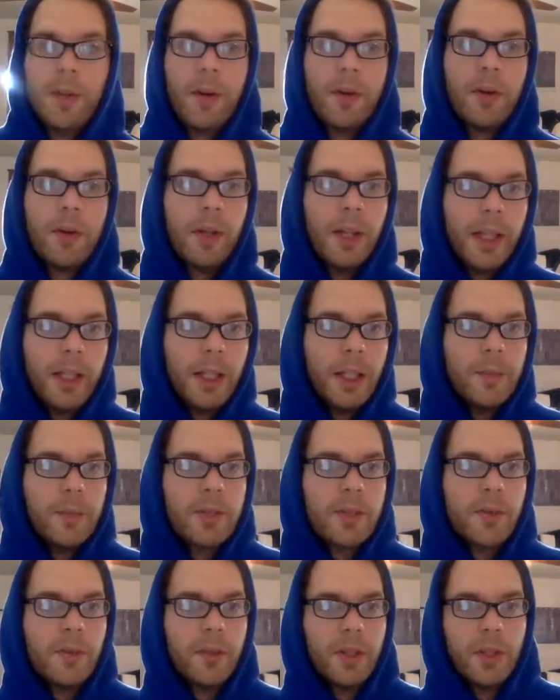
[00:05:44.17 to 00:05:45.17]
Now, Collegium
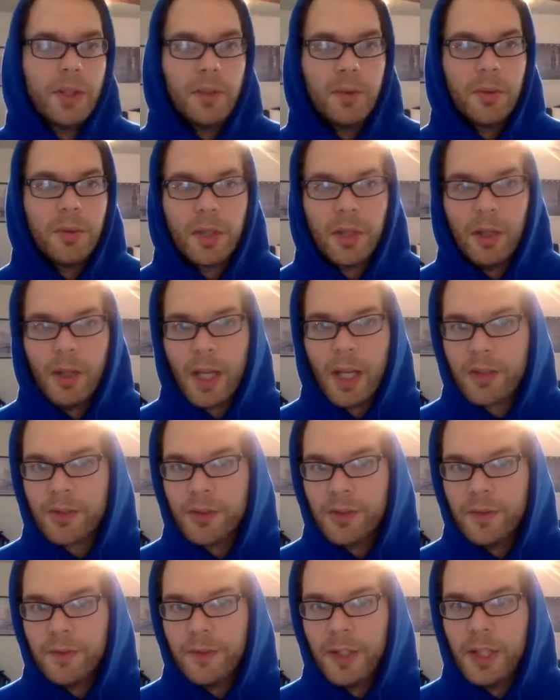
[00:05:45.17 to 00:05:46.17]
is going to do a
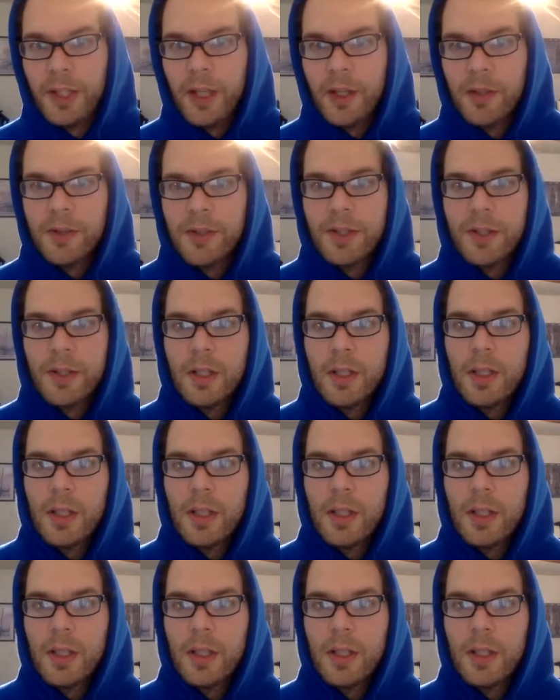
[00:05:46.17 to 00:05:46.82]
collection of videos